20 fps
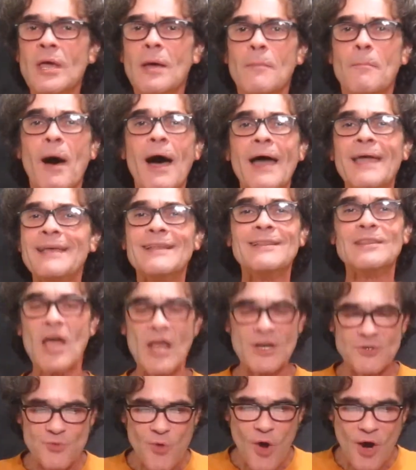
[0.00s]
by
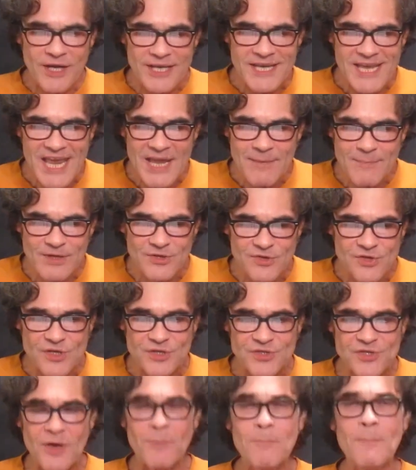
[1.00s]
electronic
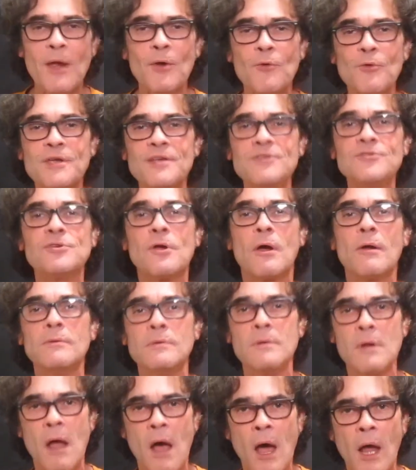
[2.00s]
images. Americans are
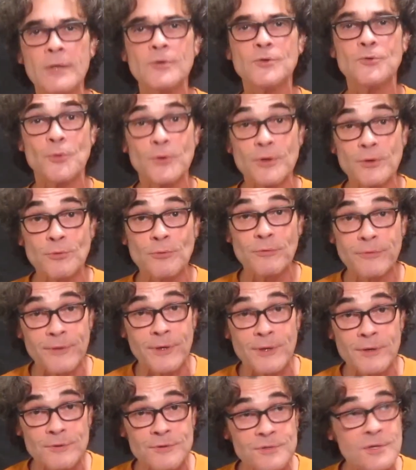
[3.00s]
not critical
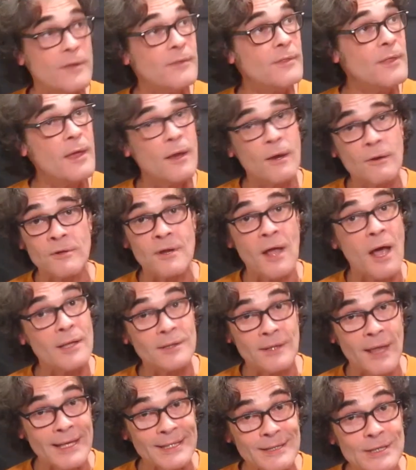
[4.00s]
thinkers, and they are not
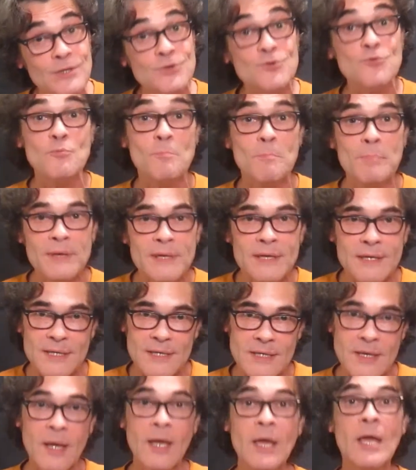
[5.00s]
likely to
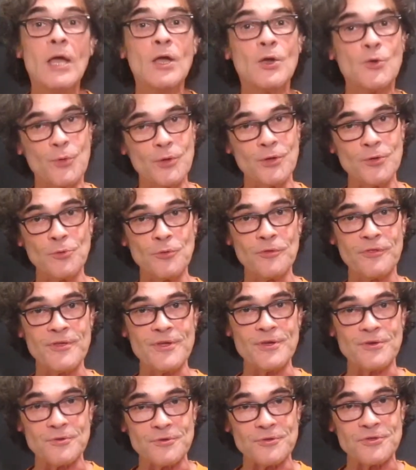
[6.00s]
be critical
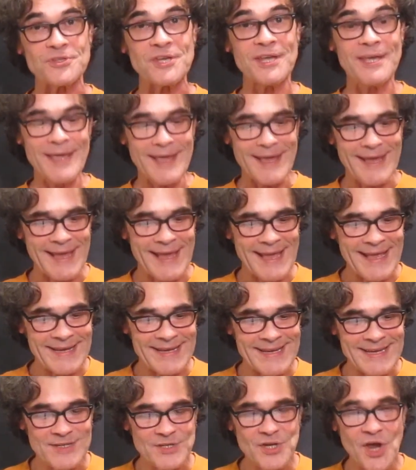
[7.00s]
thinkers
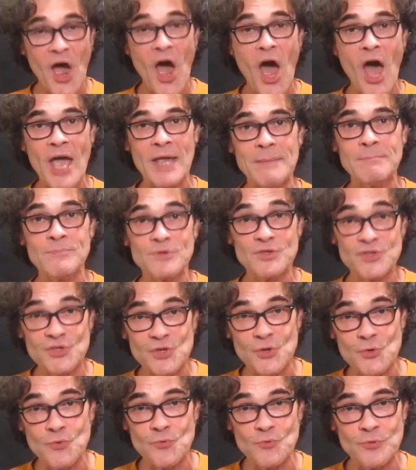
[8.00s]
anytime
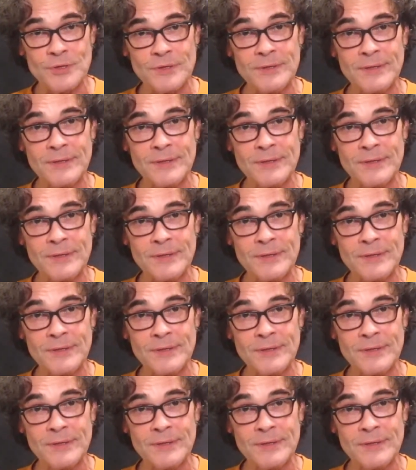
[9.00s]
soon.